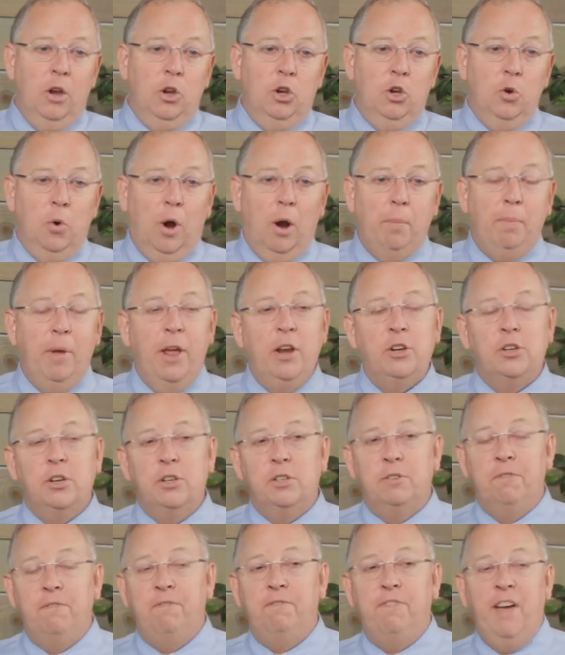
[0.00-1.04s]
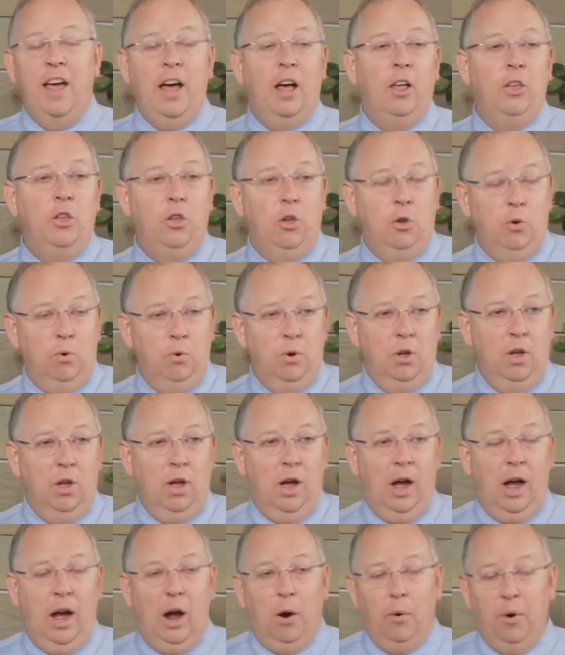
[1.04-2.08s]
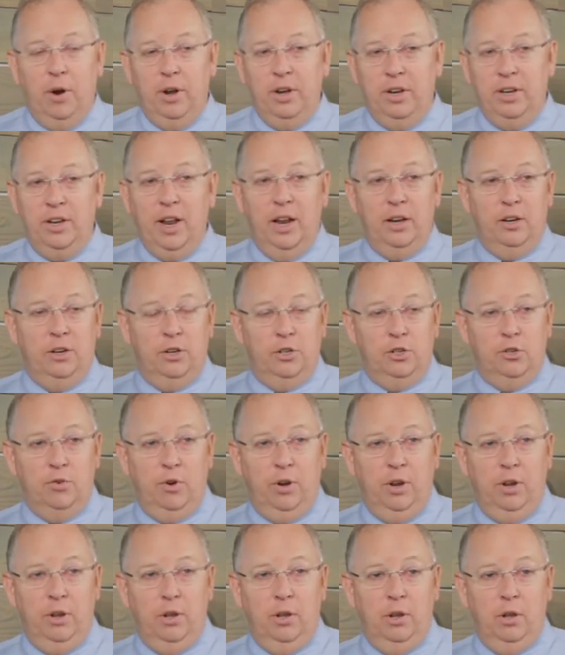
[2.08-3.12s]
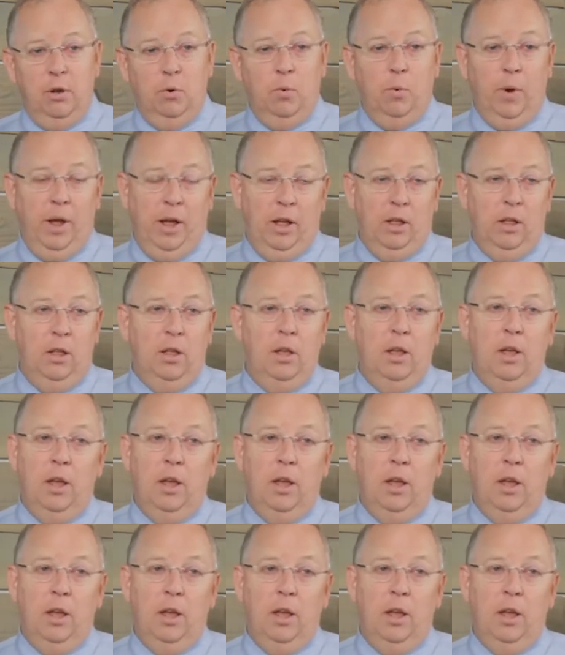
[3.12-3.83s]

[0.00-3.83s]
Do our patients value our dentistry? Well,